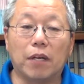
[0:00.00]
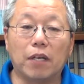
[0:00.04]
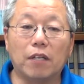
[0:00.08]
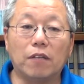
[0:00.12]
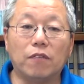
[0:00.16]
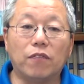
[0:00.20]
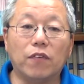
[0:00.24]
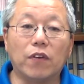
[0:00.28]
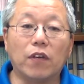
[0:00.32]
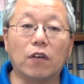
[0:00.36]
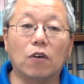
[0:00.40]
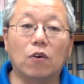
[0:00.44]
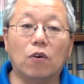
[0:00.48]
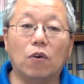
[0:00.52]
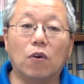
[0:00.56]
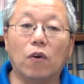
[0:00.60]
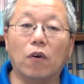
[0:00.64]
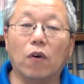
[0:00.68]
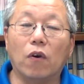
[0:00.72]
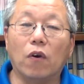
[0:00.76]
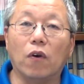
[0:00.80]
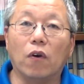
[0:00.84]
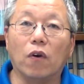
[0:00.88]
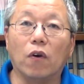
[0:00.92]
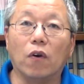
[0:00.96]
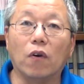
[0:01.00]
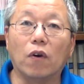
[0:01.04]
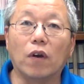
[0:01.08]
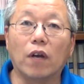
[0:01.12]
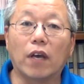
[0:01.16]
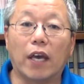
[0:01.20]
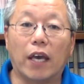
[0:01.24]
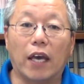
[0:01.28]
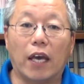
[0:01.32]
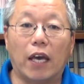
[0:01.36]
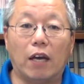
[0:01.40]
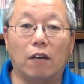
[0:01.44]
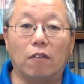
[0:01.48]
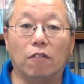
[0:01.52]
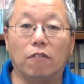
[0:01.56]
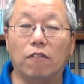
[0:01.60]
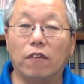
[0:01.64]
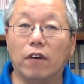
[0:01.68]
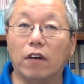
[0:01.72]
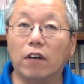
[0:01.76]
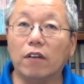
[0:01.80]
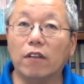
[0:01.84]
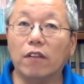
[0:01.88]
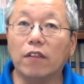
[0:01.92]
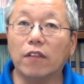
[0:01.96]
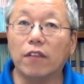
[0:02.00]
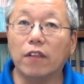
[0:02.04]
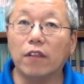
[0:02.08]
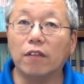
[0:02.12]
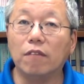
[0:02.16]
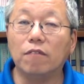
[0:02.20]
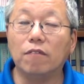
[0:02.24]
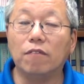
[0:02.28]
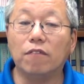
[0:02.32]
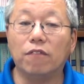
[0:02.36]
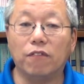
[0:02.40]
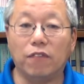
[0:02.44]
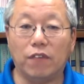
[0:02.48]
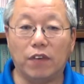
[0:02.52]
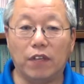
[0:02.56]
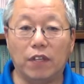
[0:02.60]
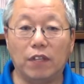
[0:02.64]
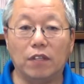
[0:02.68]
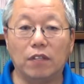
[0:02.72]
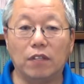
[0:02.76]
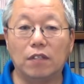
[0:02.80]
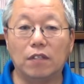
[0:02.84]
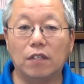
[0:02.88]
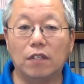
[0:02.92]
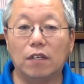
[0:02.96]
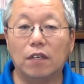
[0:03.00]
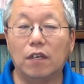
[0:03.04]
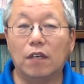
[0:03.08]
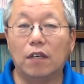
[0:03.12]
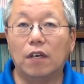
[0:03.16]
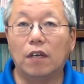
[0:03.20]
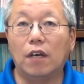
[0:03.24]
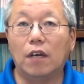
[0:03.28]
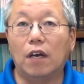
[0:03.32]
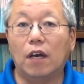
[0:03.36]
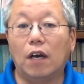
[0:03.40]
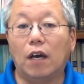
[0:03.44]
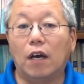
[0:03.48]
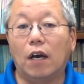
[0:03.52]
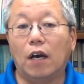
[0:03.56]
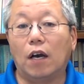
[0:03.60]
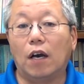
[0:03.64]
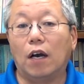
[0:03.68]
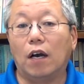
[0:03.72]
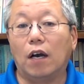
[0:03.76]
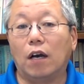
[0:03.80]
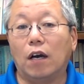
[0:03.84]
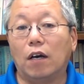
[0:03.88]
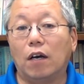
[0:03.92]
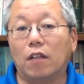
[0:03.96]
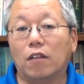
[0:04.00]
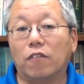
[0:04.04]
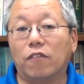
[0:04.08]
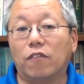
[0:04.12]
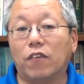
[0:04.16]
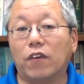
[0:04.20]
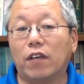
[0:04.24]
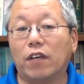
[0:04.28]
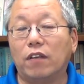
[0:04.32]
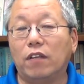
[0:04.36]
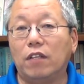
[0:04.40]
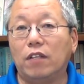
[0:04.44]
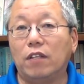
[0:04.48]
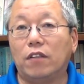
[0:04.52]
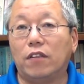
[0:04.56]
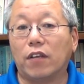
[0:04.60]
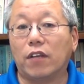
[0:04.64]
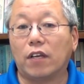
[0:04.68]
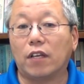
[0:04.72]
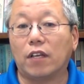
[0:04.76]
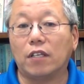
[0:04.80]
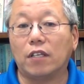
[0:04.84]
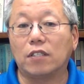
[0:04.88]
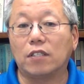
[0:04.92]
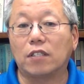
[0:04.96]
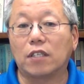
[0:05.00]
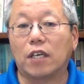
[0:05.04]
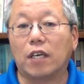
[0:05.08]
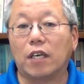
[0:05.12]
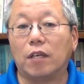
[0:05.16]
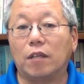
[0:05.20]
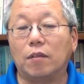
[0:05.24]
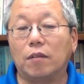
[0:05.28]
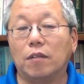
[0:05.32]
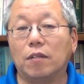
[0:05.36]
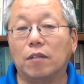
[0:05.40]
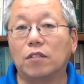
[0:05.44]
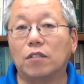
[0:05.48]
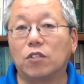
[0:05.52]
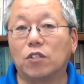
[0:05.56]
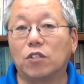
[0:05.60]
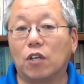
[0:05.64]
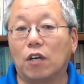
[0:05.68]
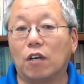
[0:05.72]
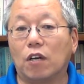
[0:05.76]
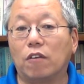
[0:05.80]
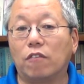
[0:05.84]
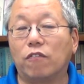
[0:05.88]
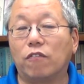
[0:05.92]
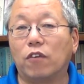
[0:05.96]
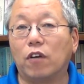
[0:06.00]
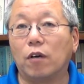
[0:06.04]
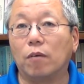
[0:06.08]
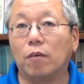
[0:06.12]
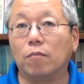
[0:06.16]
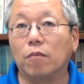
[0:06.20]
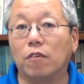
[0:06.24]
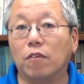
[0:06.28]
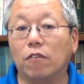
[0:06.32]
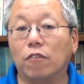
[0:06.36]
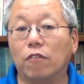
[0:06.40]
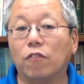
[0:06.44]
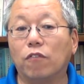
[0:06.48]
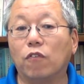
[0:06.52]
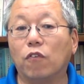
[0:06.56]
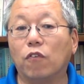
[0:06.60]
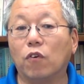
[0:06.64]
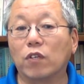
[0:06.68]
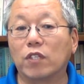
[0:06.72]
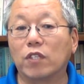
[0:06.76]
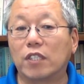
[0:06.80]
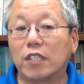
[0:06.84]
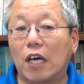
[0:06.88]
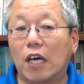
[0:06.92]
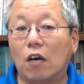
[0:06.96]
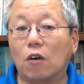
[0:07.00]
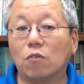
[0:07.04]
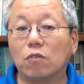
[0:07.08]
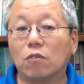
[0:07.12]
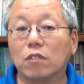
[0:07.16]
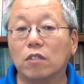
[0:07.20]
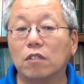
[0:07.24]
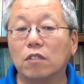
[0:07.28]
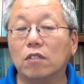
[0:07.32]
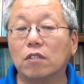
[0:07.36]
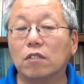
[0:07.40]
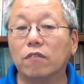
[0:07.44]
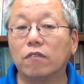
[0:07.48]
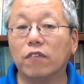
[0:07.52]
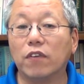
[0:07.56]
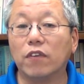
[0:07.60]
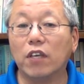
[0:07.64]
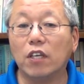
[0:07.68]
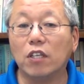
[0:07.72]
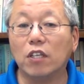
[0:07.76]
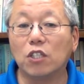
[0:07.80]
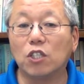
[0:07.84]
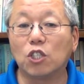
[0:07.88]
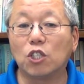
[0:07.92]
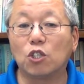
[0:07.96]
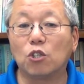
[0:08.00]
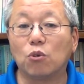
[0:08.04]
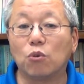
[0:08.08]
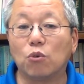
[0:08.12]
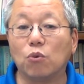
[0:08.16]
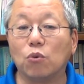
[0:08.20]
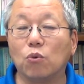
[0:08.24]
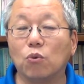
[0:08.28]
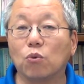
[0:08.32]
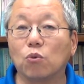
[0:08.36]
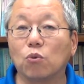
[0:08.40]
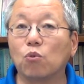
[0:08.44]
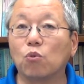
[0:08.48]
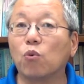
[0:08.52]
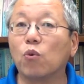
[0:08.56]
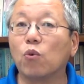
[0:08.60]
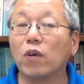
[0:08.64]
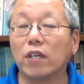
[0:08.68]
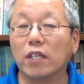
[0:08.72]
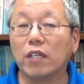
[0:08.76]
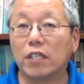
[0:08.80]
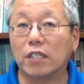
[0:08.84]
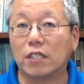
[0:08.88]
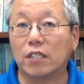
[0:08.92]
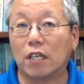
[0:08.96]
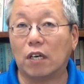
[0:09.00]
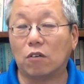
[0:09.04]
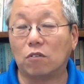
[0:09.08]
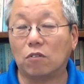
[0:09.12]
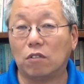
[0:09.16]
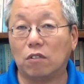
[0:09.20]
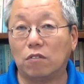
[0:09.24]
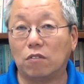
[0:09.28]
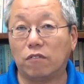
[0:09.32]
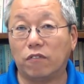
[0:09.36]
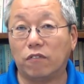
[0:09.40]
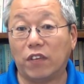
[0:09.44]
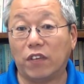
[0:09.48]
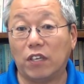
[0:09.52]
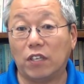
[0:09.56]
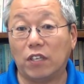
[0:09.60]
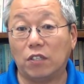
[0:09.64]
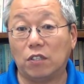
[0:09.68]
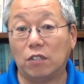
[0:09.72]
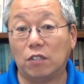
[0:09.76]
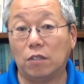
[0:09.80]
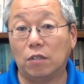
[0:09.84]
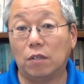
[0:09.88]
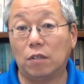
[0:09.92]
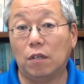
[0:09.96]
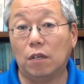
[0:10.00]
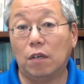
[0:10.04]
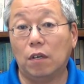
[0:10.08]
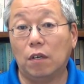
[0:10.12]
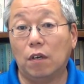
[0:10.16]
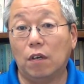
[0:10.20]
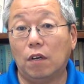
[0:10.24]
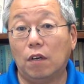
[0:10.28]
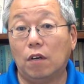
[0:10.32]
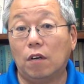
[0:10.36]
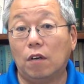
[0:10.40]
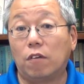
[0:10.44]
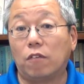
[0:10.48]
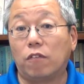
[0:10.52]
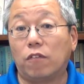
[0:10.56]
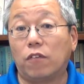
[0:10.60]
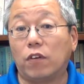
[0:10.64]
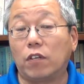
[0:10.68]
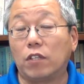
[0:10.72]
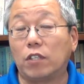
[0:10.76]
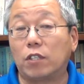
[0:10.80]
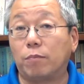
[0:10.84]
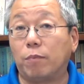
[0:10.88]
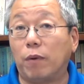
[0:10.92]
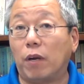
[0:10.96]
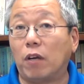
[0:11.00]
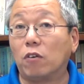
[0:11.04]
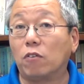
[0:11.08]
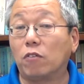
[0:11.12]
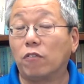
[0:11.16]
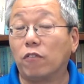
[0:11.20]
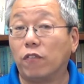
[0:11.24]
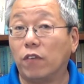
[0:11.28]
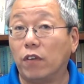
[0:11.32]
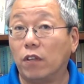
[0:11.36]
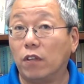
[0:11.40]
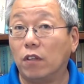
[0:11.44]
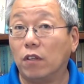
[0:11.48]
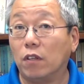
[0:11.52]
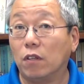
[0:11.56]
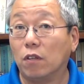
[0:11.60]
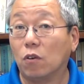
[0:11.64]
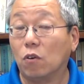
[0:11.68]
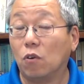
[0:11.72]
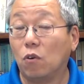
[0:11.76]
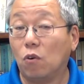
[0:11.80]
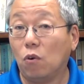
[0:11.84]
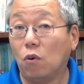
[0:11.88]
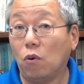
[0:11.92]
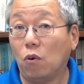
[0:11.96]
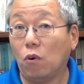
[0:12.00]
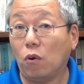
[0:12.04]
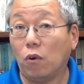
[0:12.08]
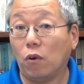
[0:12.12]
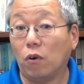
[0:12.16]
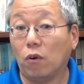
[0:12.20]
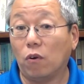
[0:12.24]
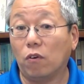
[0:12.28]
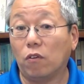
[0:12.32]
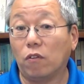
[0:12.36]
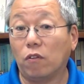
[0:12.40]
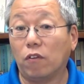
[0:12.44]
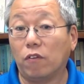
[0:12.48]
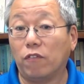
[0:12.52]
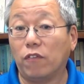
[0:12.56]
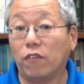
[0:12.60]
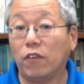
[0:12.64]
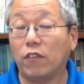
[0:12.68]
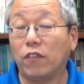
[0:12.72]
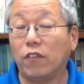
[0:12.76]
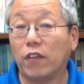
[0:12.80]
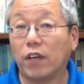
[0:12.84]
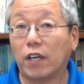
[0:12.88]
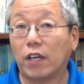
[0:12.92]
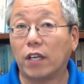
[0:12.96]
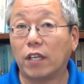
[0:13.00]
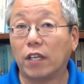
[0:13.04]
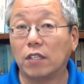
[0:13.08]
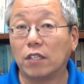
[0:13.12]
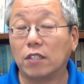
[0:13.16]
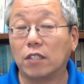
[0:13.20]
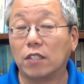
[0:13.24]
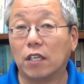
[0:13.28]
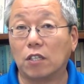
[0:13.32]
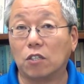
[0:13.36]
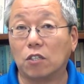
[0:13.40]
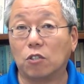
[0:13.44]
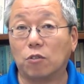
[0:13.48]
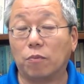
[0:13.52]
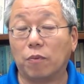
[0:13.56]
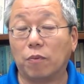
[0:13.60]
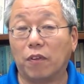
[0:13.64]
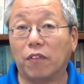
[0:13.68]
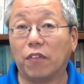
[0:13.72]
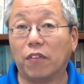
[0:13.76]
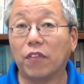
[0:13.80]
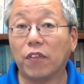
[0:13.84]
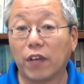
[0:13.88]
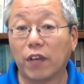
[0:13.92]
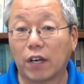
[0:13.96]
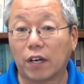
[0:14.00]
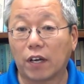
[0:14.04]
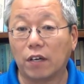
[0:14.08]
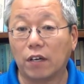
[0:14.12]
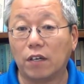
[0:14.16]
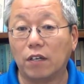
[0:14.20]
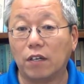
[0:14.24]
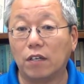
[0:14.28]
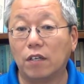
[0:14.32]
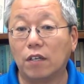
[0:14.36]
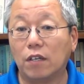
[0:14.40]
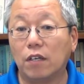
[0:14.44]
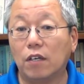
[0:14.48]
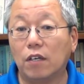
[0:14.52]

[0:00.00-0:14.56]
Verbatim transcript: Plate fin coil can have a very thin fin. Uh, the fin thickness can start from 4 thousandths of inch to 20 thousandths of inch. For a spiral fin coil, the fin thickness has to be thicker.